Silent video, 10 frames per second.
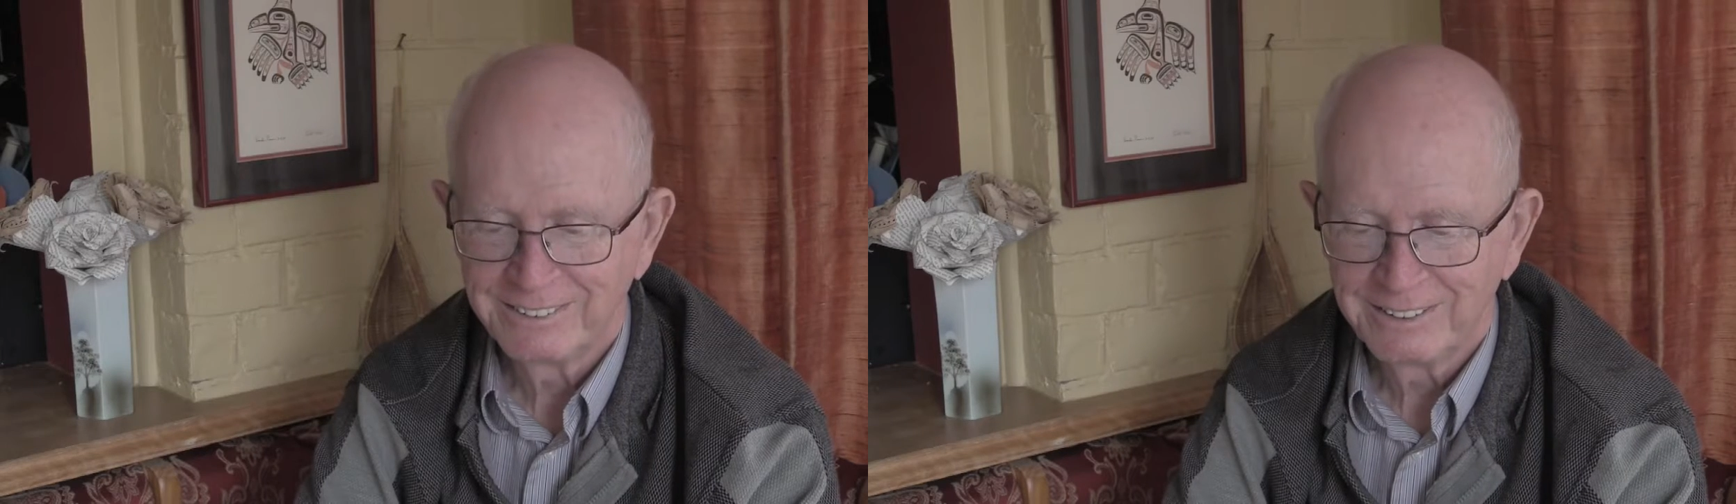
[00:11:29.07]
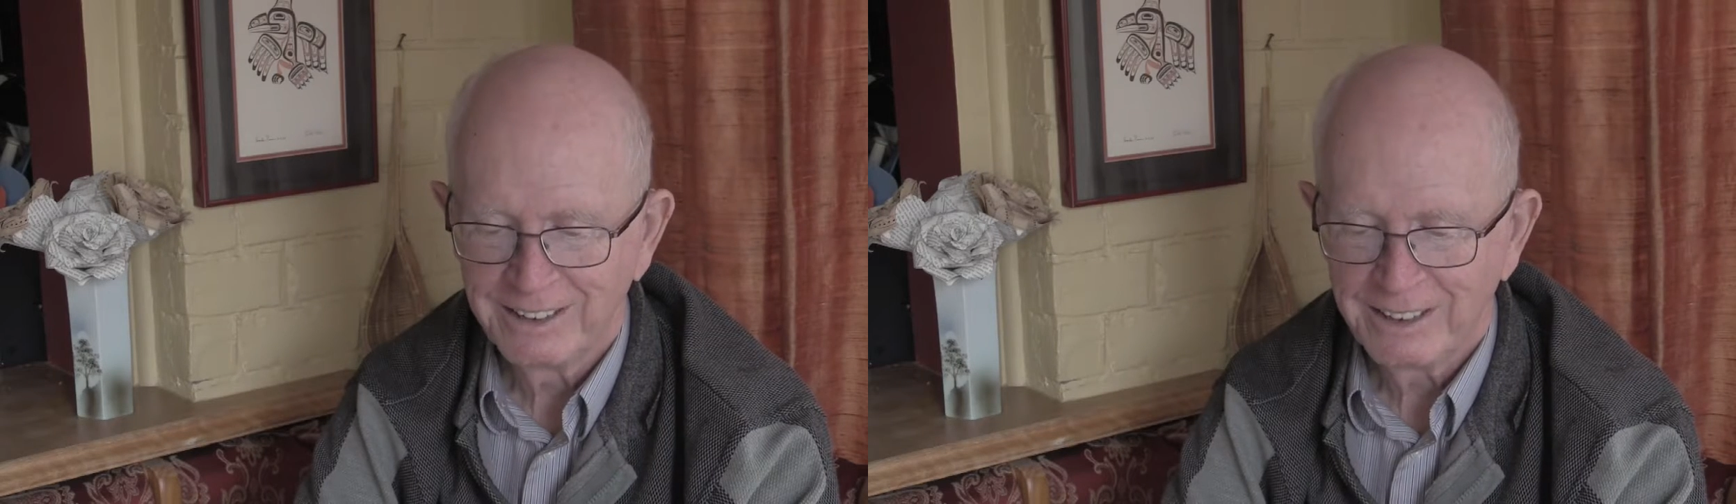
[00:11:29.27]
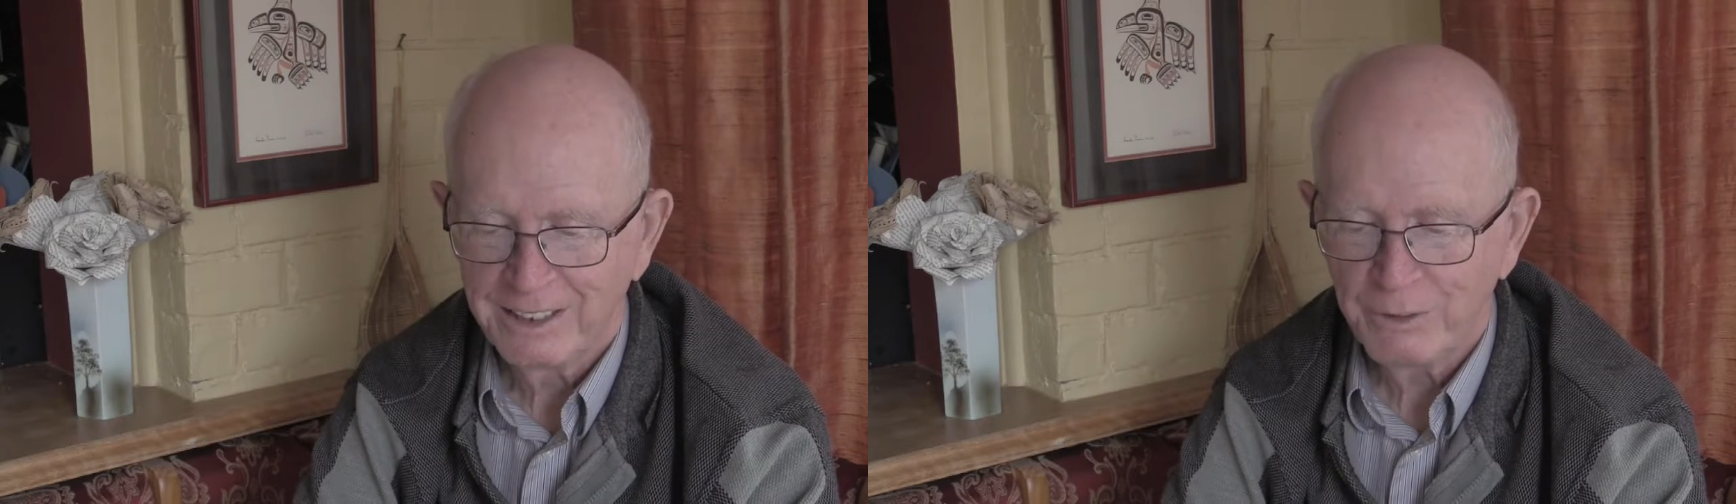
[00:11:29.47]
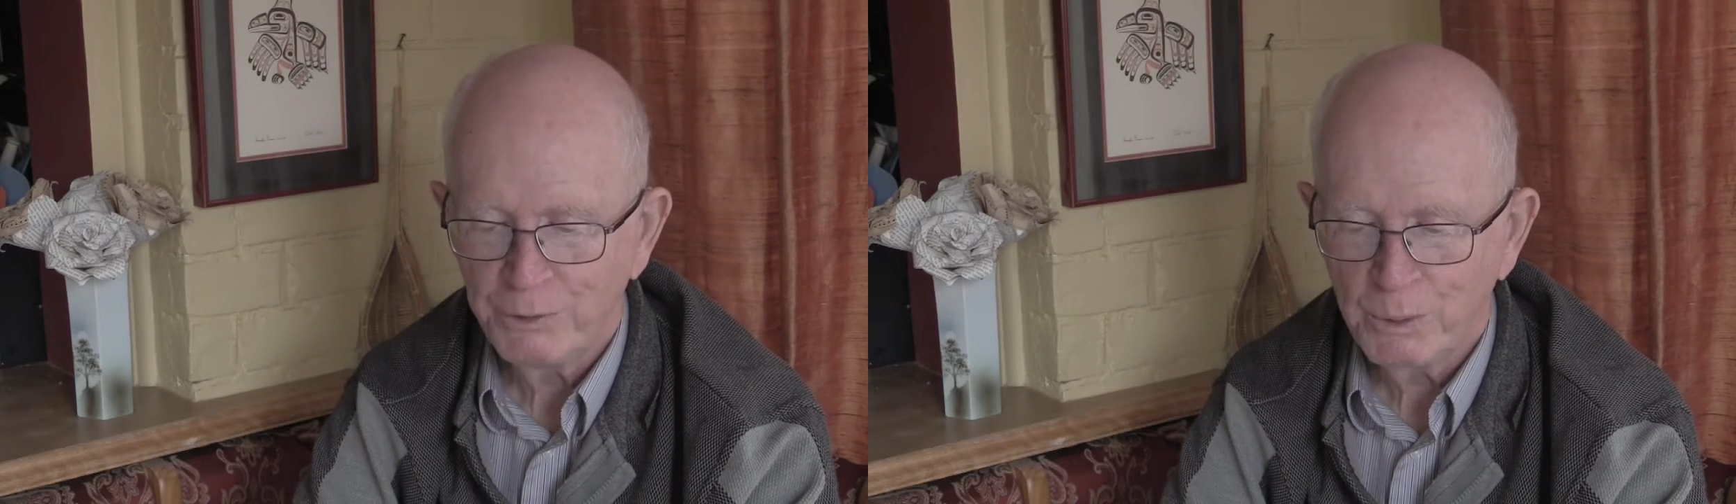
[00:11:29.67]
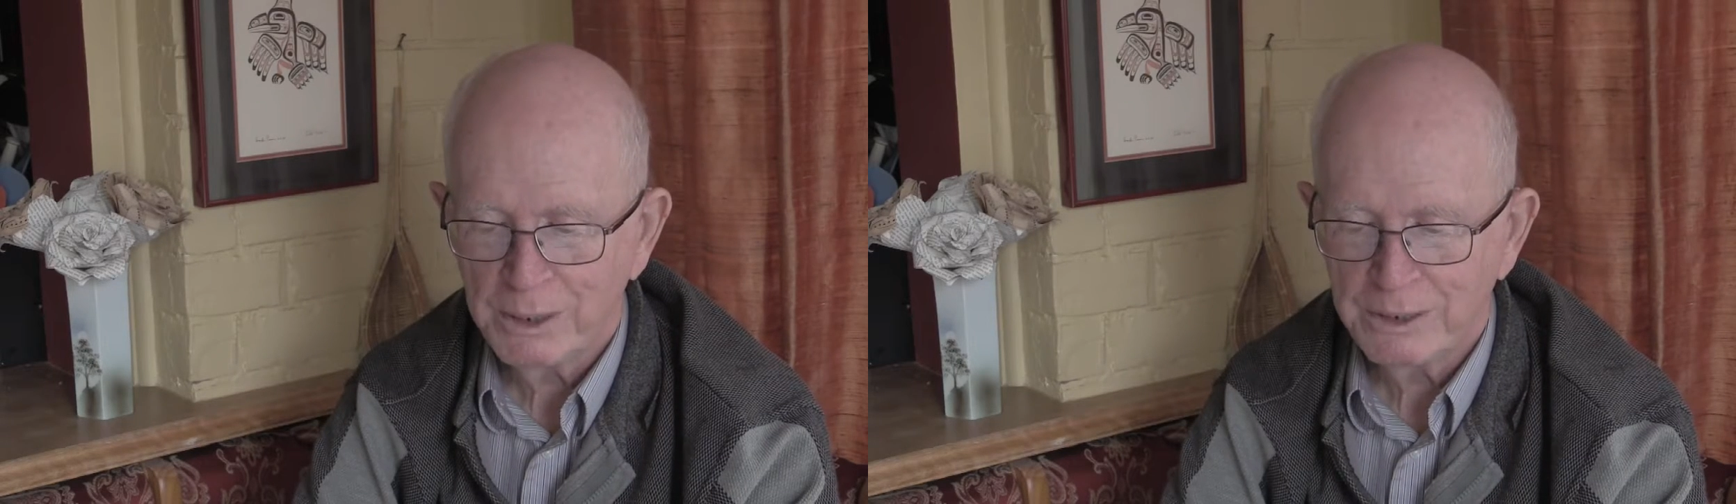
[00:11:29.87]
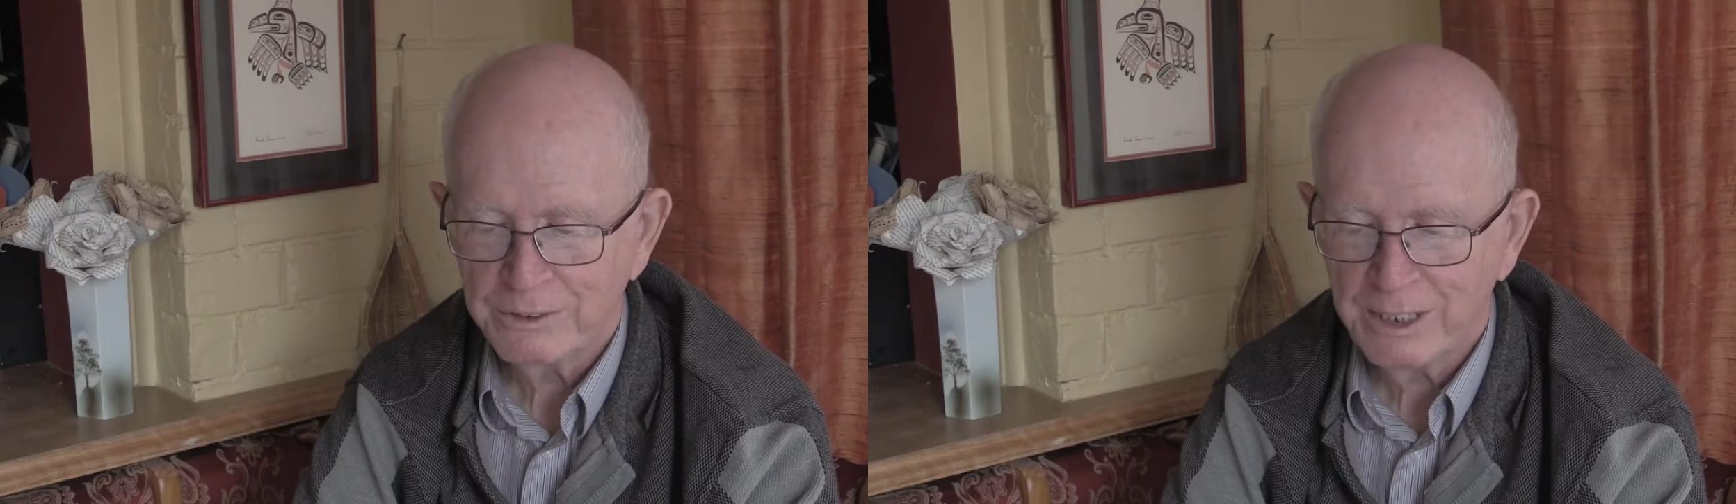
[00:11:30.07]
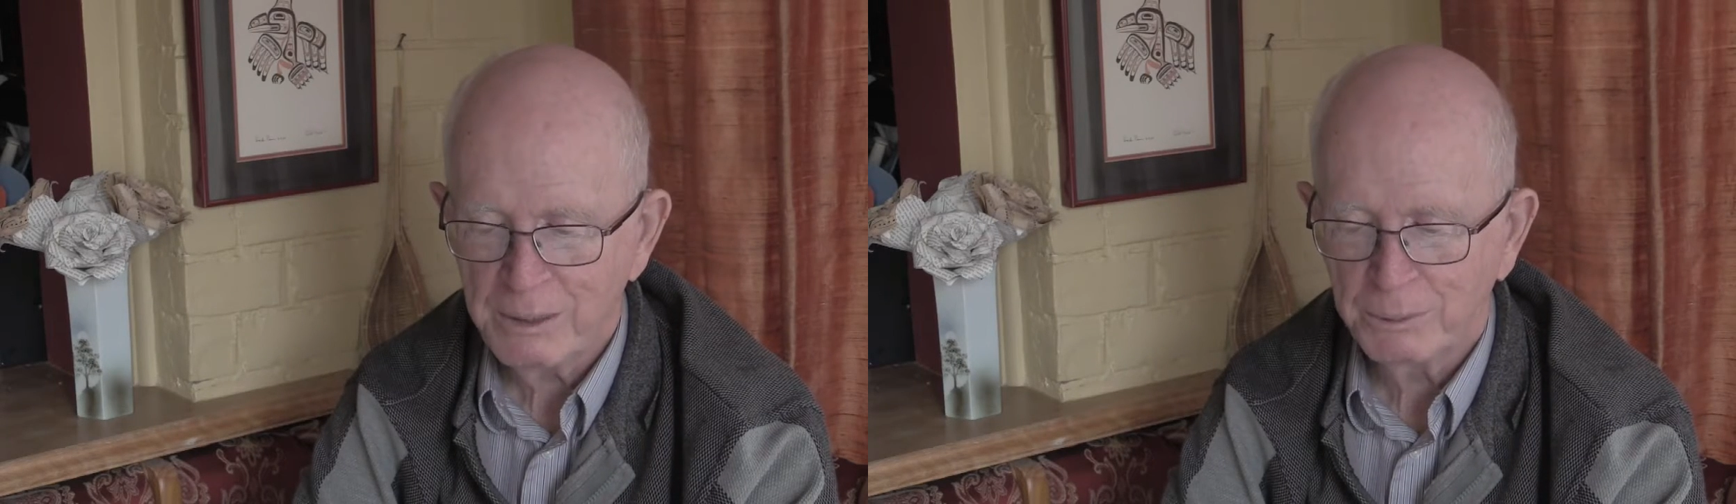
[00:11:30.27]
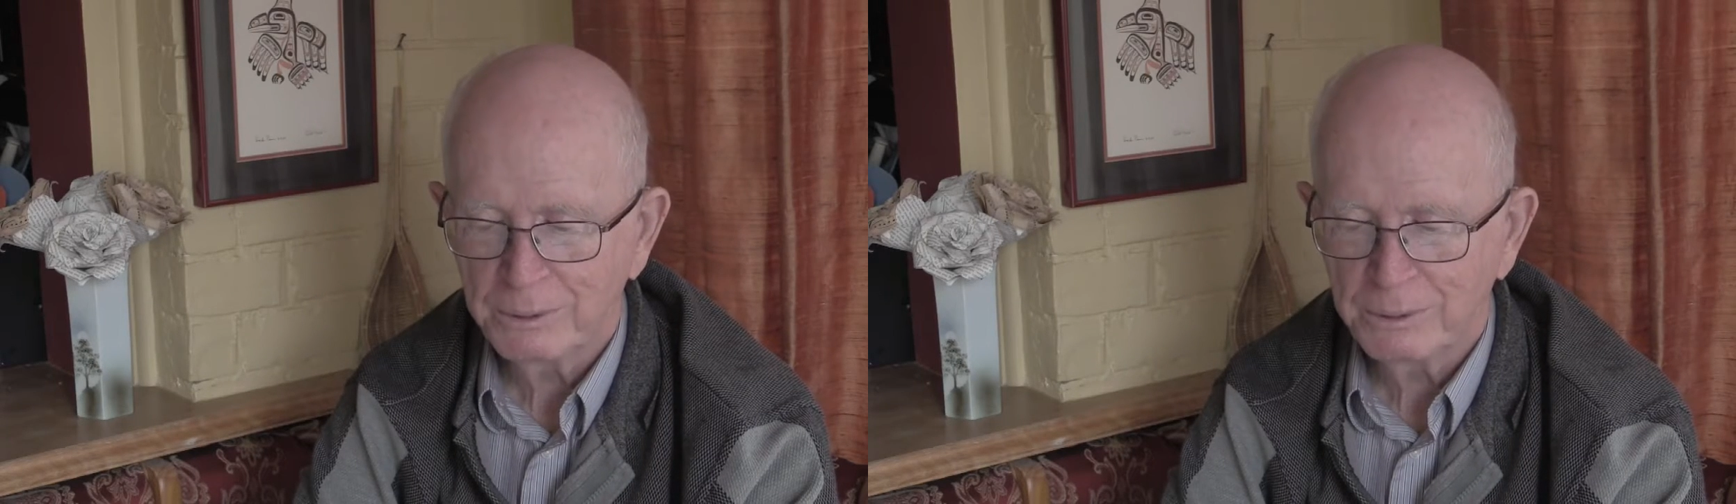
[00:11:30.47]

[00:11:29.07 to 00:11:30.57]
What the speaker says: If you are disabled